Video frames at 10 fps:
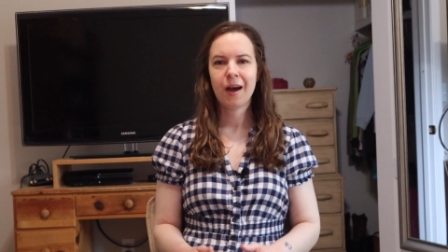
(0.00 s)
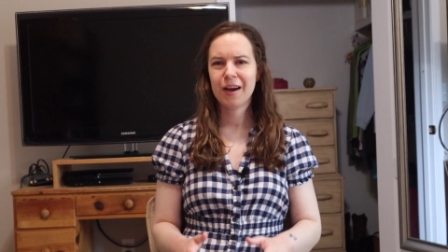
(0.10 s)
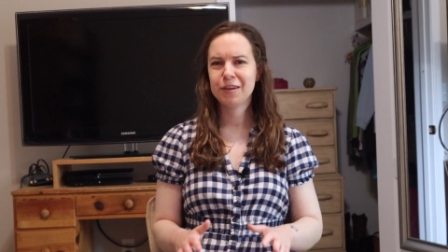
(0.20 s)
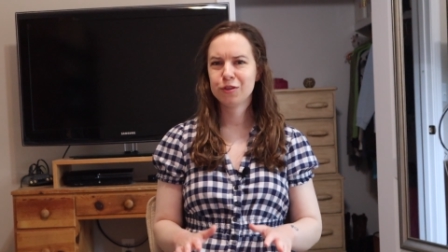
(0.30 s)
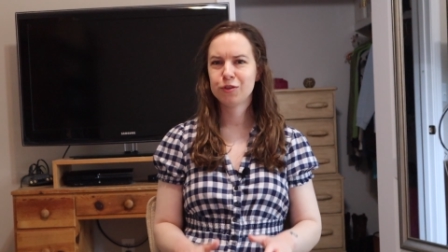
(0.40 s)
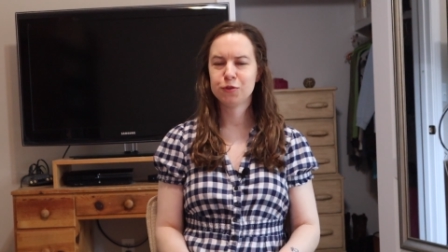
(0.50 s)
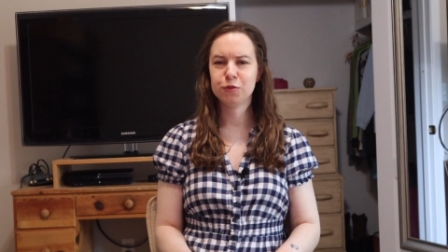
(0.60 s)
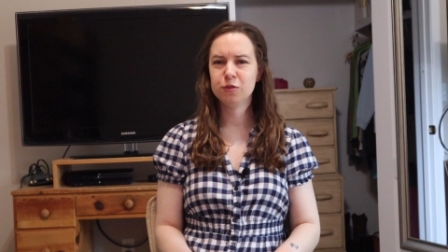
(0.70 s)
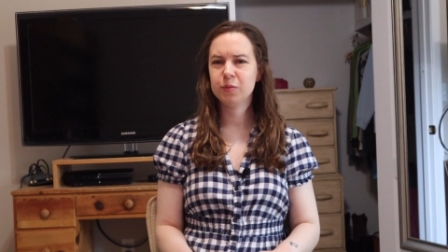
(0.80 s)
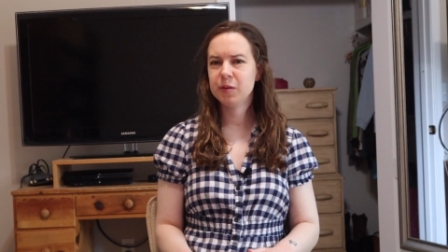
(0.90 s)
I
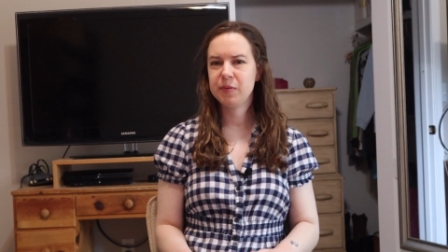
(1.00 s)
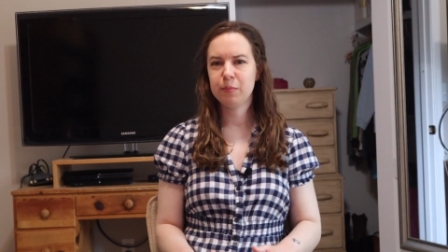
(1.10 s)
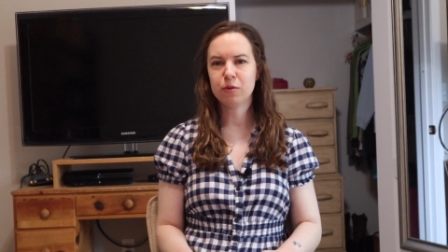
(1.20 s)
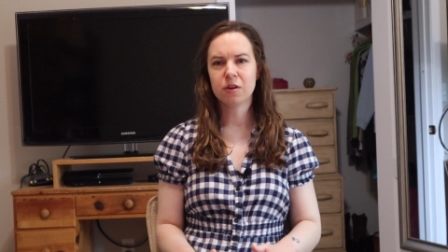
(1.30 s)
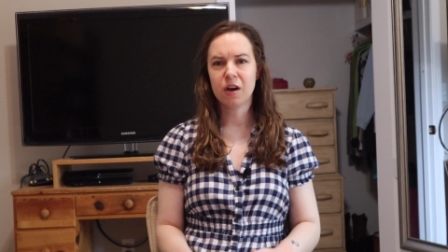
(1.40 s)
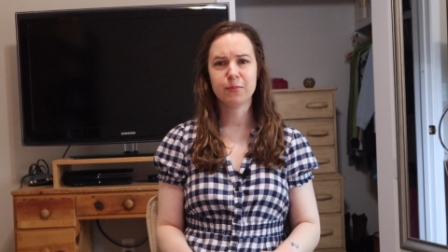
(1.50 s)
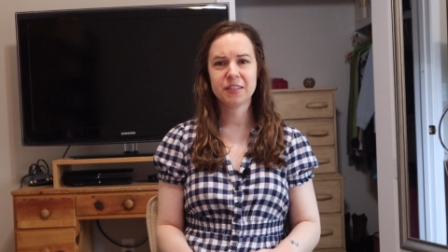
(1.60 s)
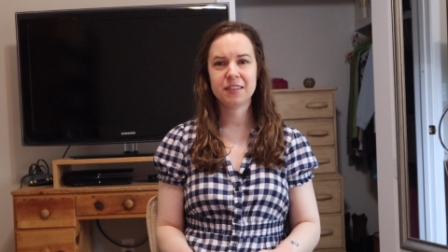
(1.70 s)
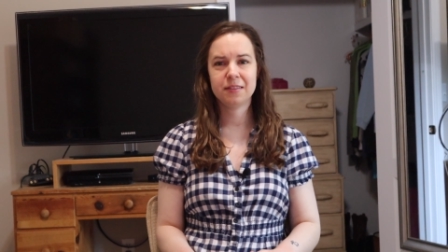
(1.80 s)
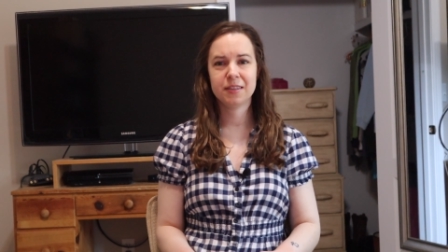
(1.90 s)
assume the people
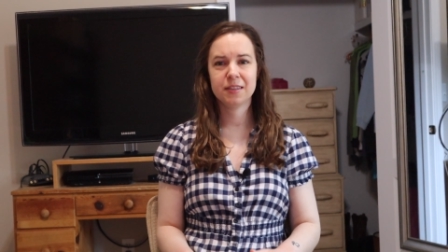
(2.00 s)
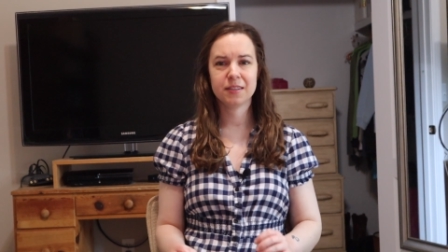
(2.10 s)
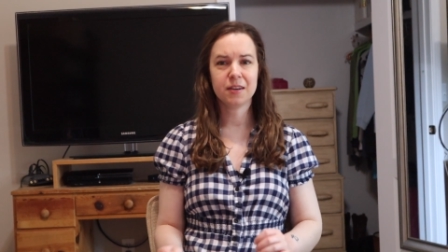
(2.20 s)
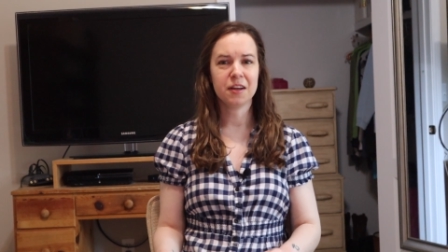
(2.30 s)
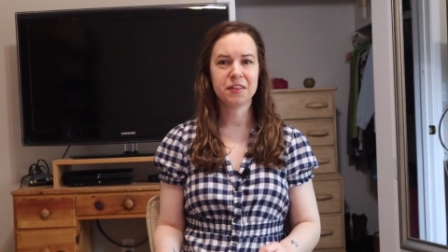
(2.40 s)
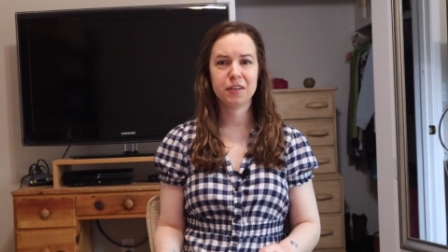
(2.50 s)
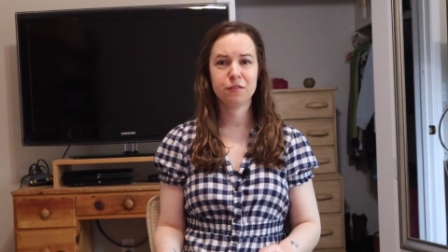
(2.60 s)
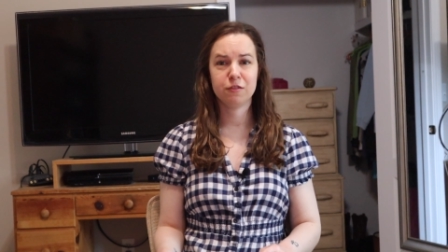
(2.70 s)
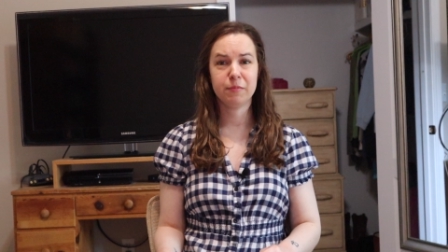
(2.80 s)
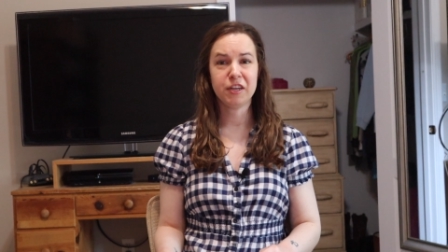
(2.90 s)
commenting this got the
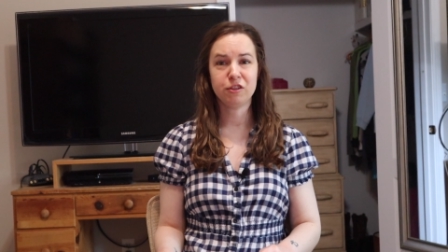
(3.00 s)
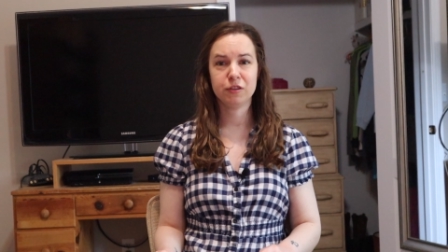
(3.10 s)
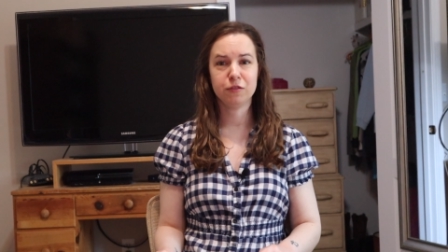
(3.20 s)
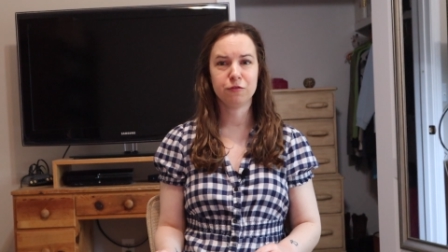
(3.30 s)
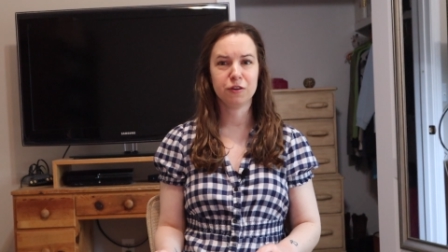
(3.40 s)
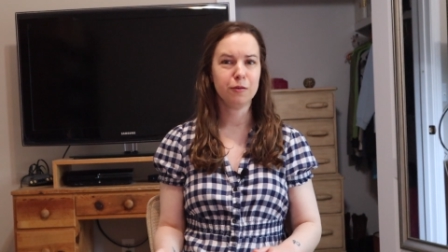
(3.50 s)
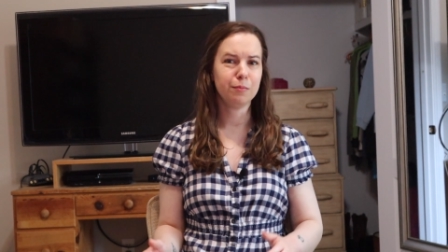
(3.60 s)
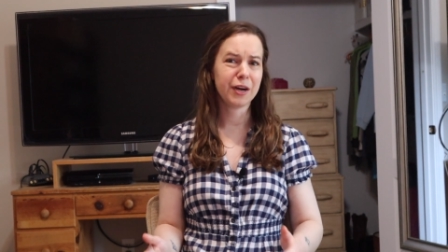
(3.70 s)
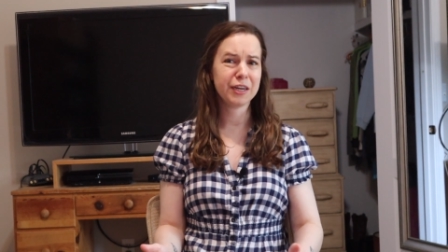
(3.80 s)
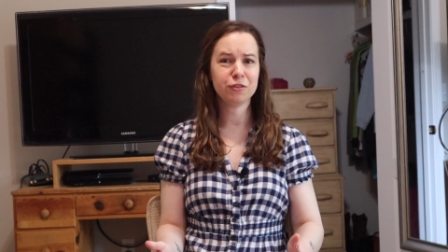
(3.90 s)
information from
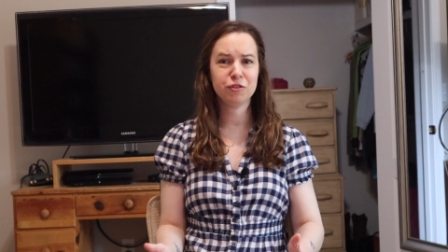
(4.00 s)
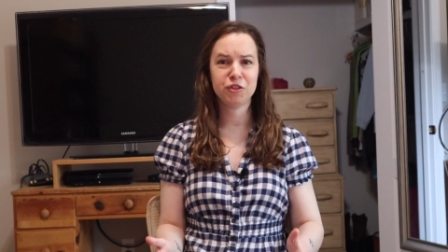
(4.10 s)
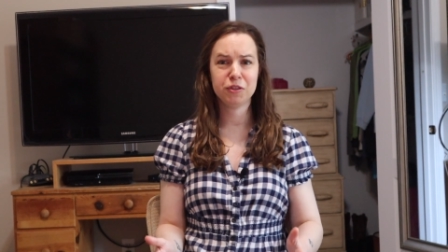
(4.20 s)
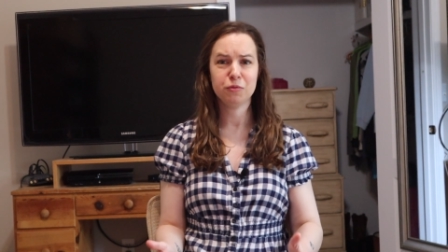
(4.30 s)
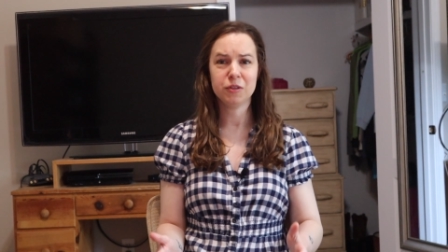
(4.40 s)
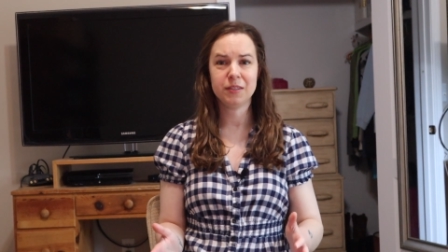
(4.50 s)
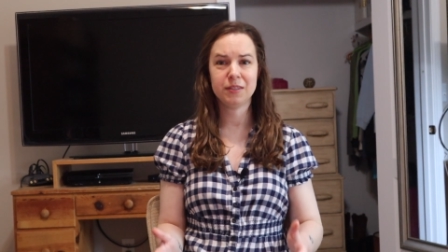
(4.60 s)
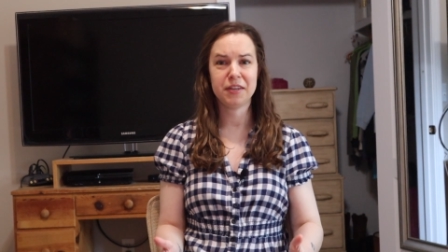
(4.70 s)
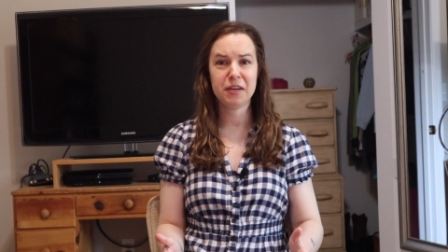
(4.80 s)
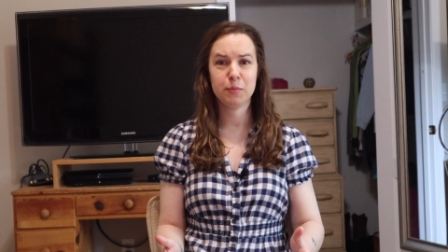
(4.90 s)
Michael Chitwood's
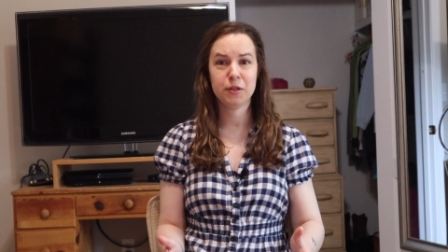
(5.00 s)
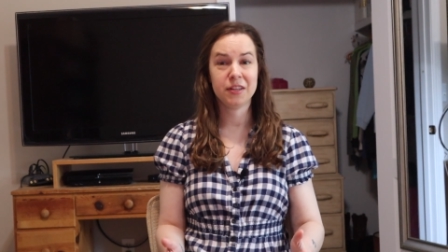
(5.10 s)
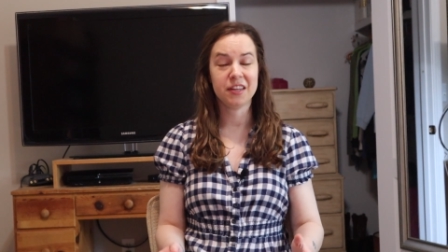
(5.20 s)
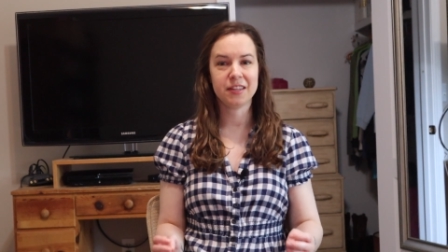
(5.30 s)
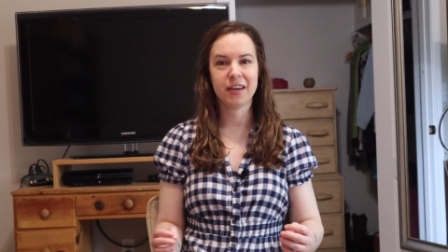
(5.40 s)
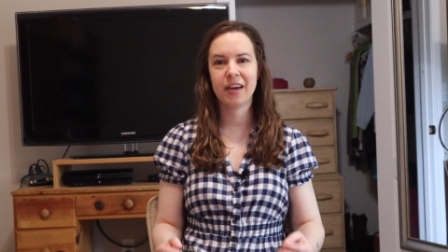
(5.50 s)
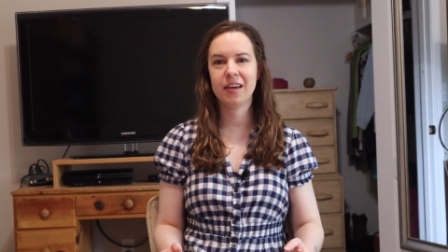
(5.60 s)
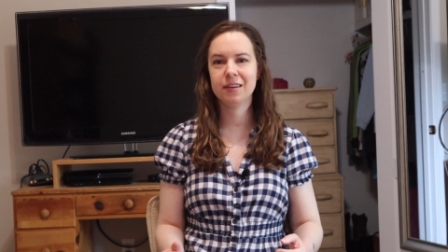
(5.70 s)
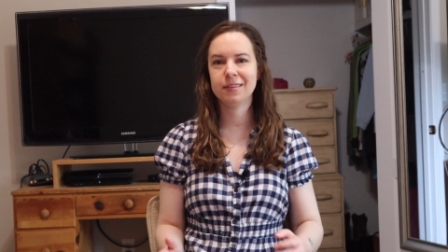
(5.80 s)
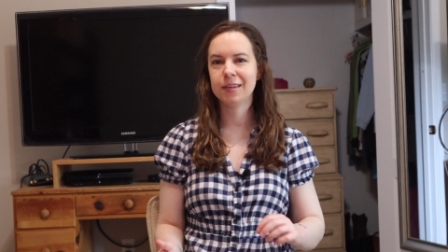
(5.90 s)
statement that the
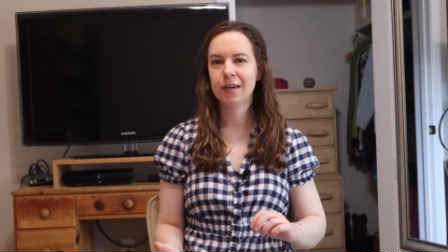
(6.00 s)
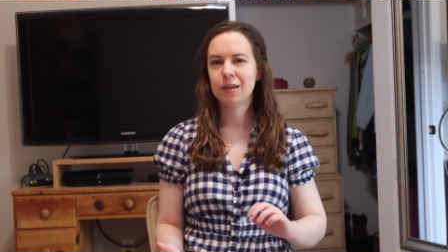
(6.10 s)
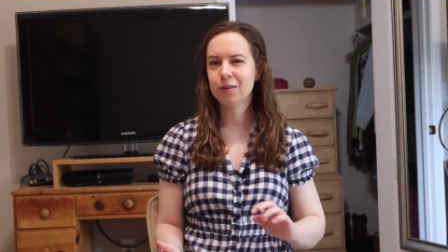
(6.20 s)
hand